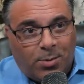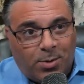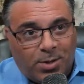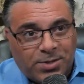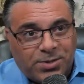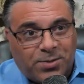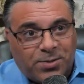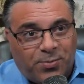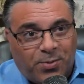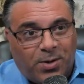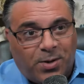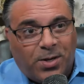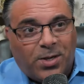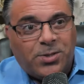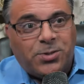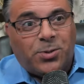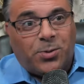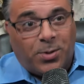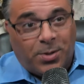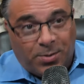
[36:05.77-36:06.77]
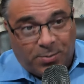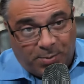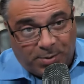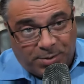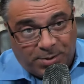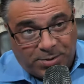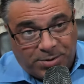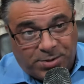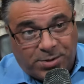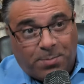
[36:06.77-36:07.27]
Marissa Fudge or with
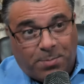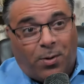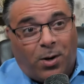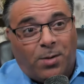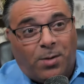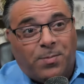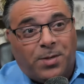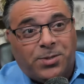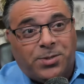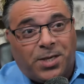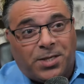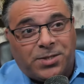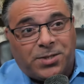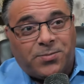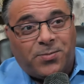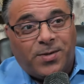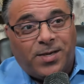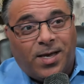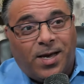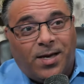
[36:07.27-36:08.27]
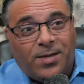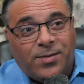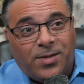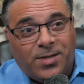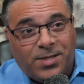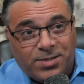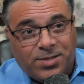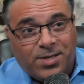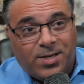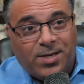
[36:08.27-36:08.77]
this Department of Justice we got
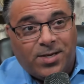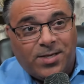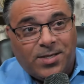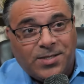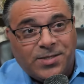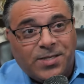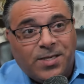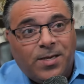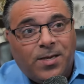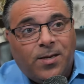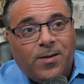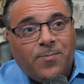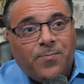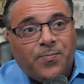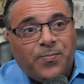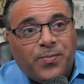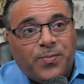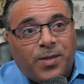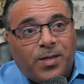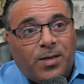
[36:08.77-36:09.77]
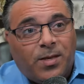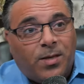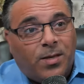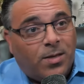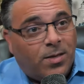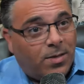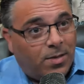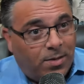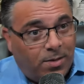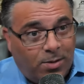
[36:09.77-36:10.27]
these days,
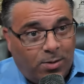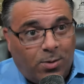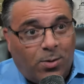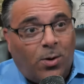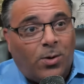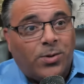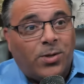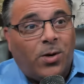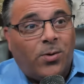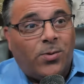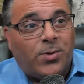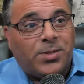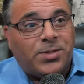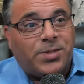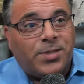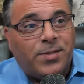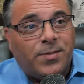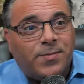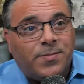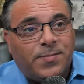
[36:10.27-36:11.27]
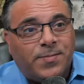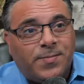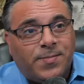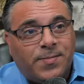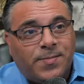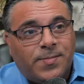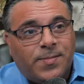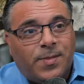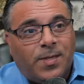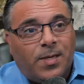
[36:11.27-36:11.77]
you're on notice.
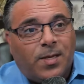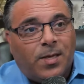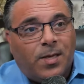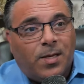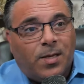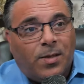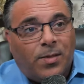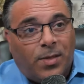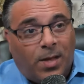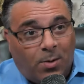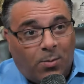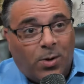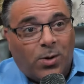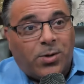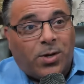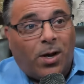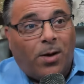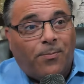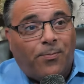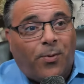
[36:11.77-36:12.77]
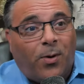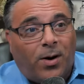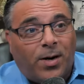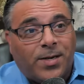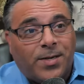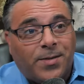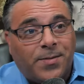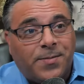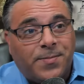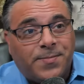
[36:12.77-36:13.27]
They will come for
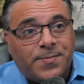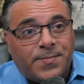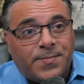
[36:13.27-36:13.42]
you.